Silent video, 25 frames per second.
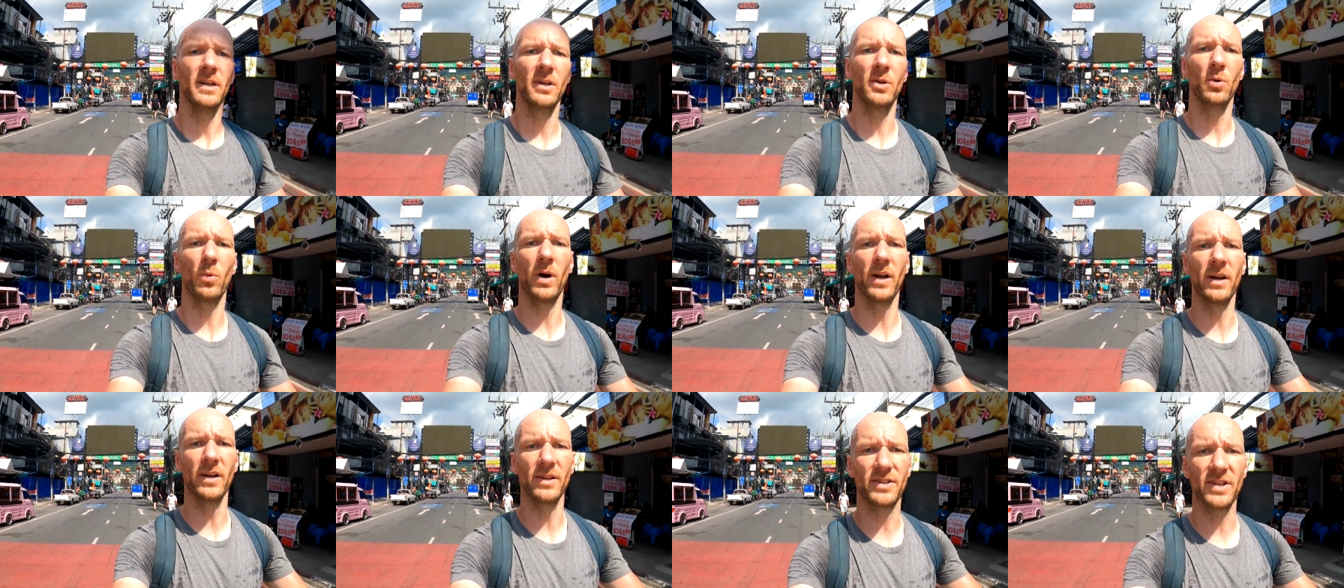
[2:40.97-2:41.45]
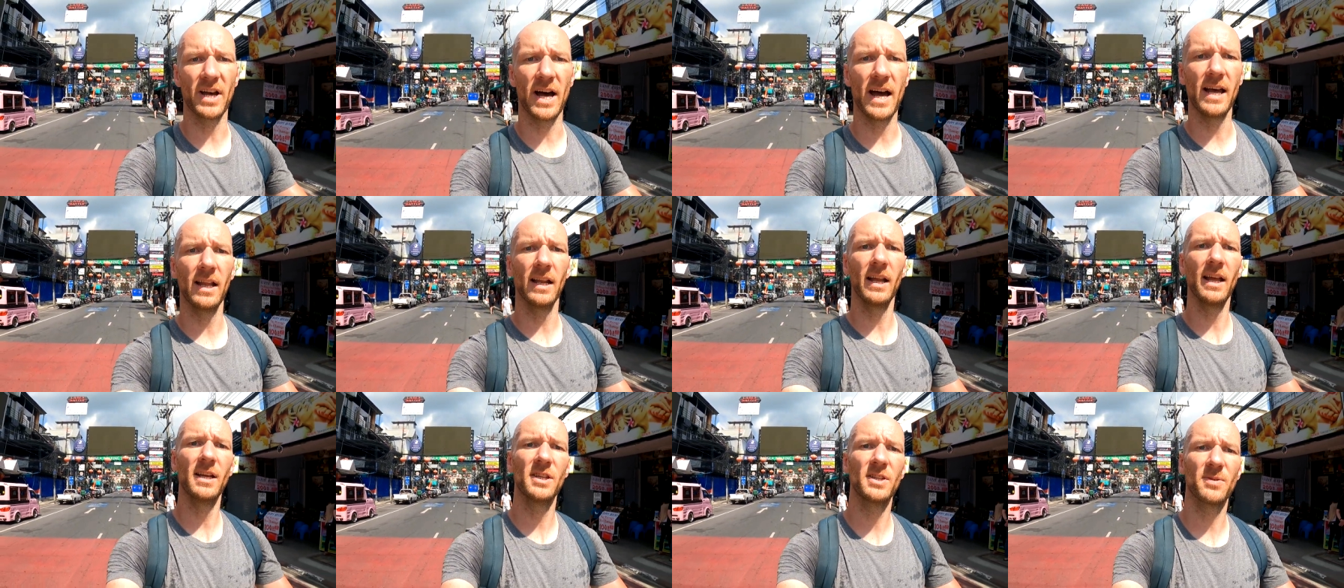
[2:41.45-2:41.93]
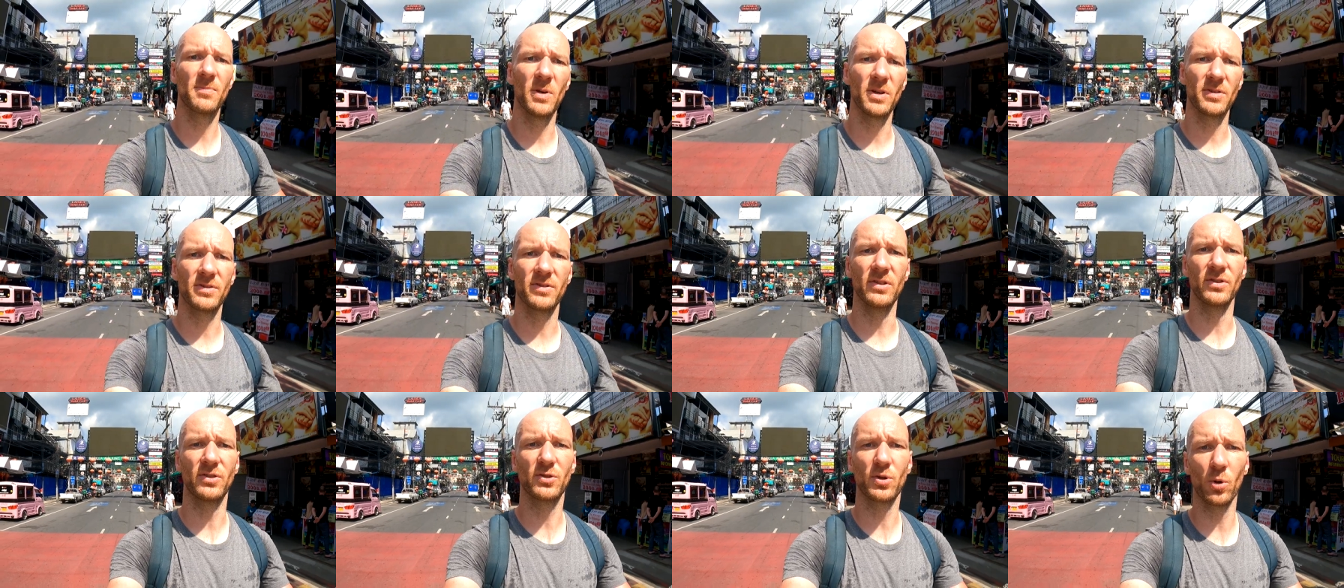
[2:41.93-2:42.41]
into one of Thailand's
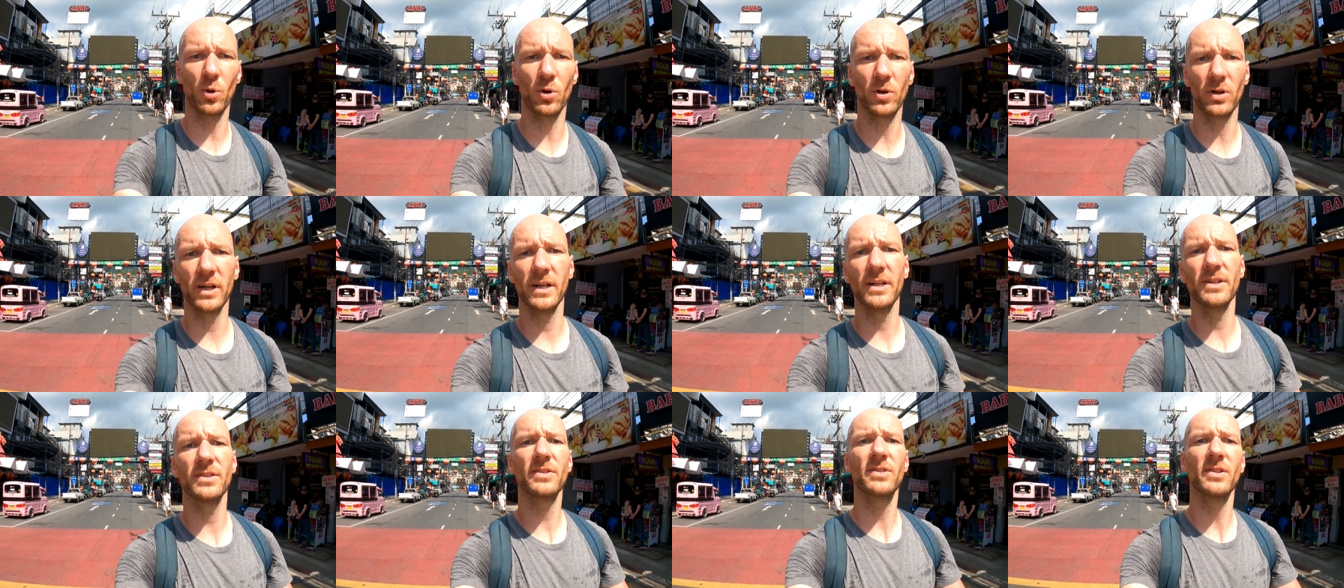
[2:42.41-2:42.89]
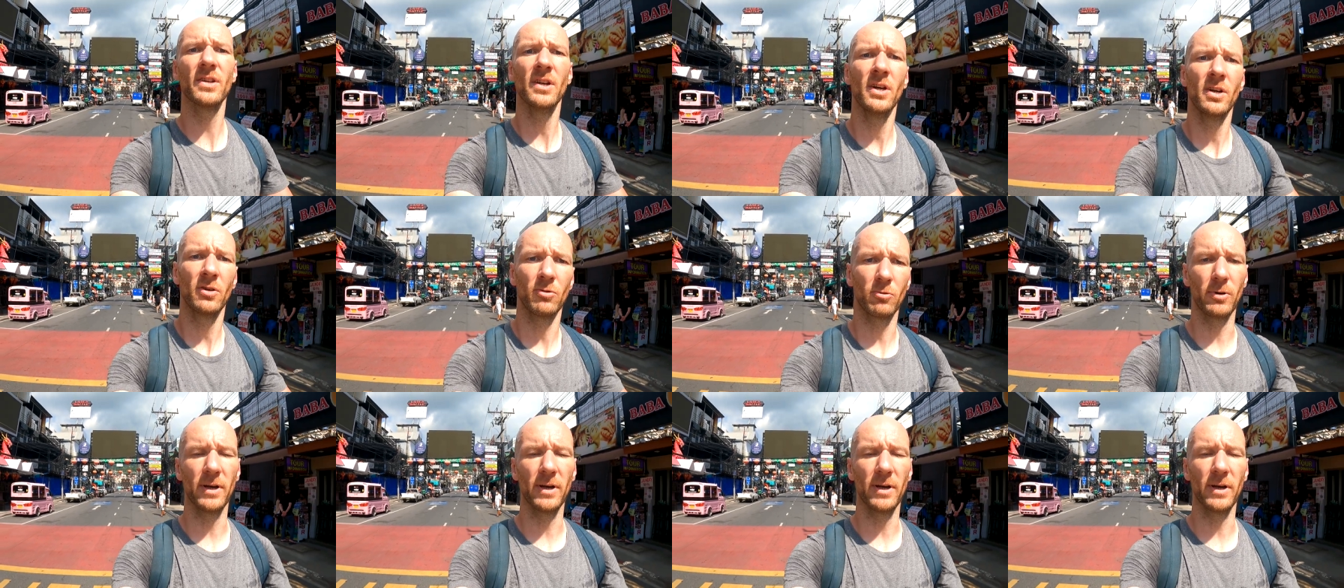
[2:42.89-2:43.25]
most notorious